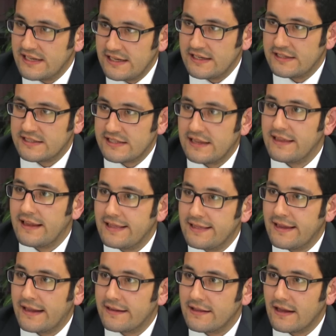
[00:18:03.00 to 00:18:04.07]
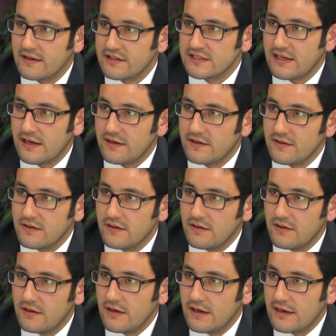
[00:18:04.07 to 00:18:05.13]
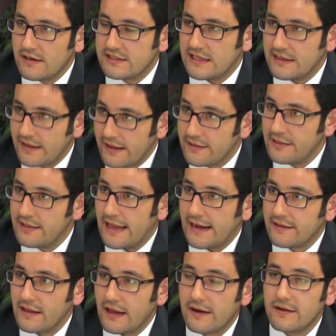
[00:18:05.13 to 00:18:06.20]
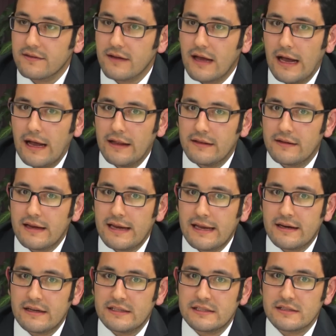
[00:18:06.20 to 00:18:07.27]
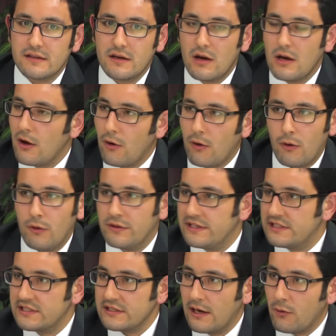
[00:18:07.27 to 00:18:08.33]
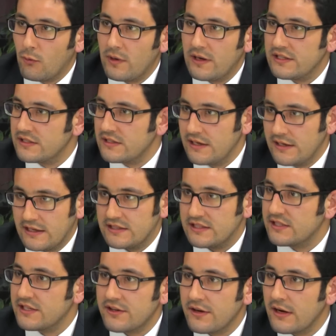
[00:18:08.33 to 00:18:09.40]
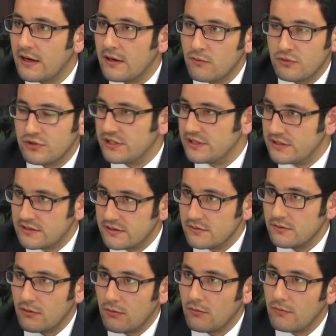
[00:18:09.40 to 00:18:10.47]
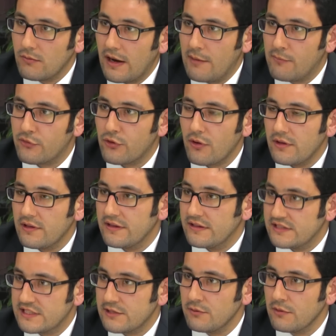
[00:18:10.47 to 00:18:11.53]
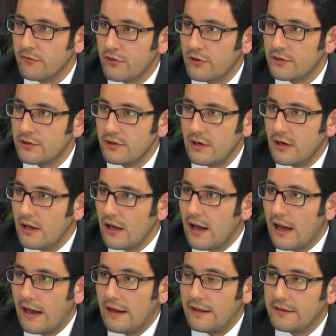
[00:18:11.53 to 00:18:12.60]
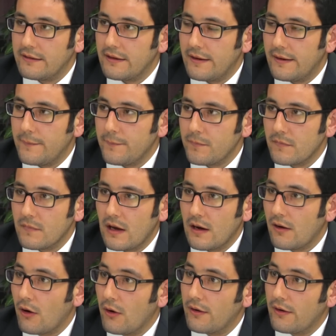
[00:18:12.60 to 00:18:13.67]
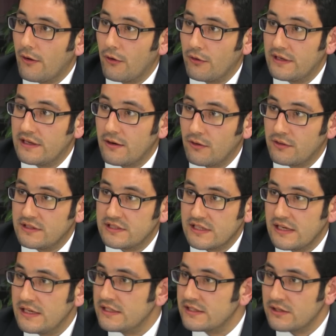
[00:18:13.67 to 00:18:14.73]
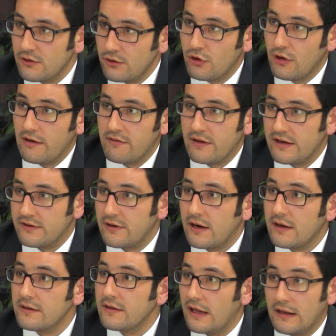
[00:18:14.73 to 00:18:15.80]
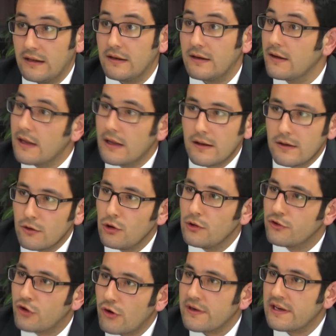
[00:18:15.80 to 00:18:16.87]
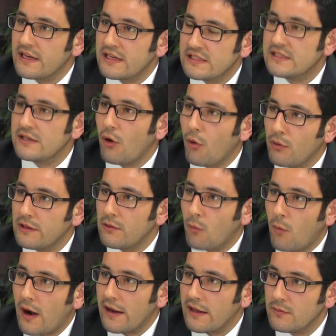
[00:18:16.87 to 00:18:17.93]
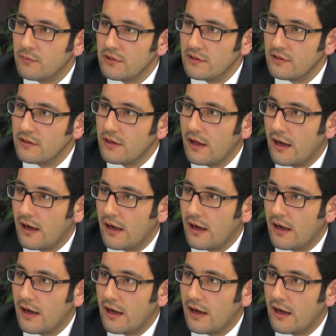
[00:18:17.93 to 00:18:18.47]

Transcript: it's a landlocked state. It's a landlocked, and it is on its west. It has Syria, which is embroiled in civil war, and on its east you have Iran, and Turkey is the only viable